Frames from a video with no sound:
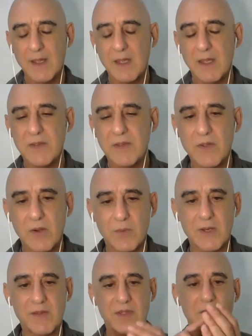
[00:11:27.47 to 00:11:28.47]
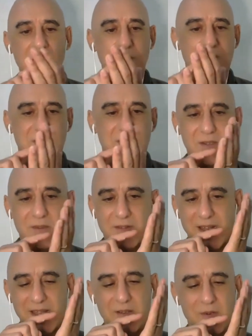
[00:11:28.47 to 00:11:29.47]
If you've got one of those which is kind of
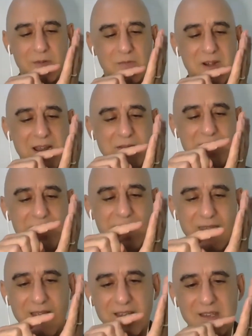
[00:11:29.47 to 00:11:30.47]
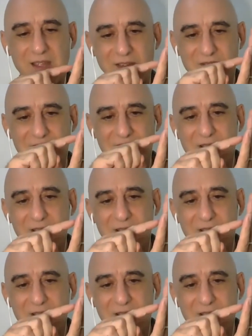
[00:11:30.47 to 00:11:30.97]
like got a rounded thing and you have to,